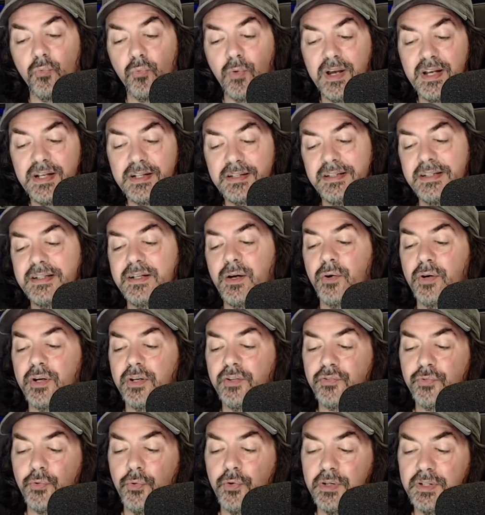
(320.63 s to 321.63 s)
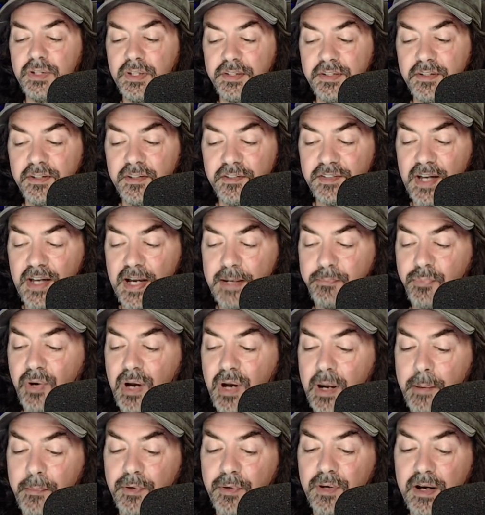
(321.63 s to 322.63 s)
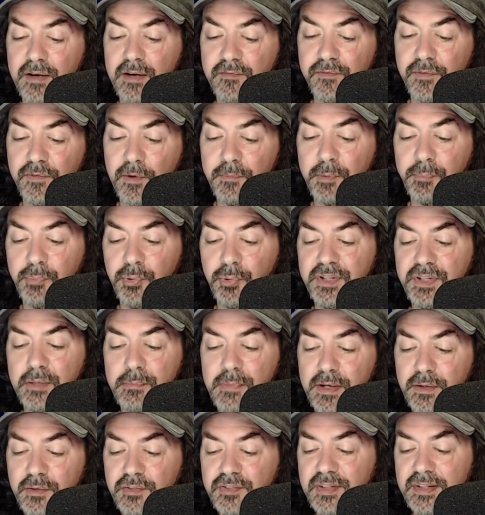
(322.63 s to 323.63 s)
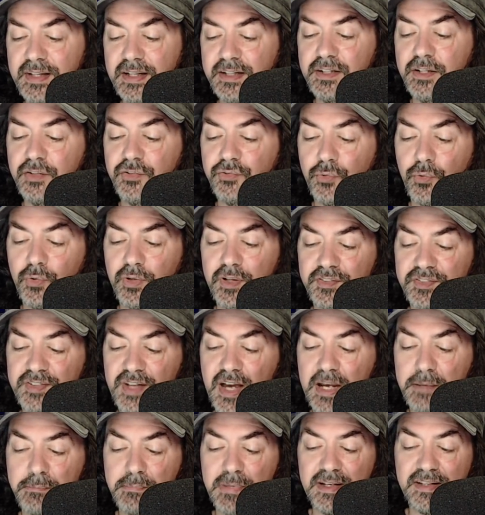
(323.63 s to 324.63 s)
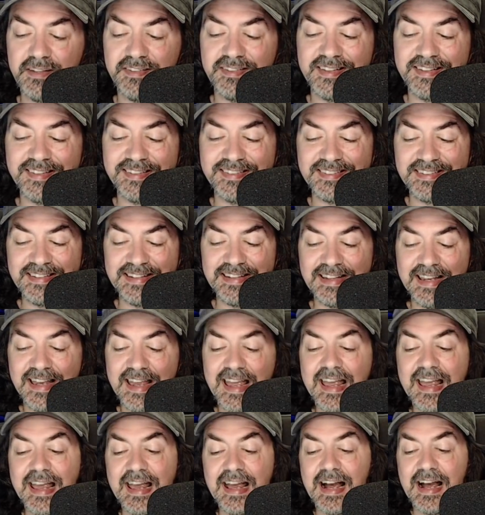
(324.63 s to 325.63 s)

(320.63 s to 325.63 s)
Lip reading: Right-click or control-click the desired parameter, and from the pull-down menu, select Control Assign MIDI CC.